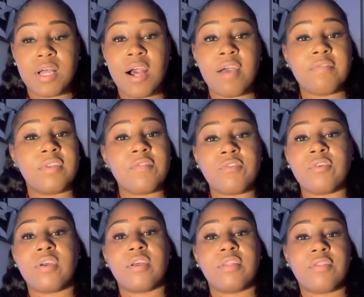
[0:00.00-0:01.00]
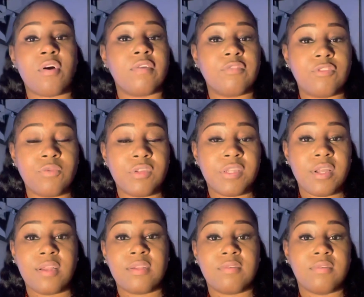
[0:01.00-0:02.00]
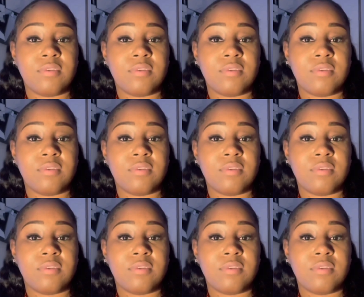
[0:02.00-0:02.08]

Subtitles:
I've never thought of suicide.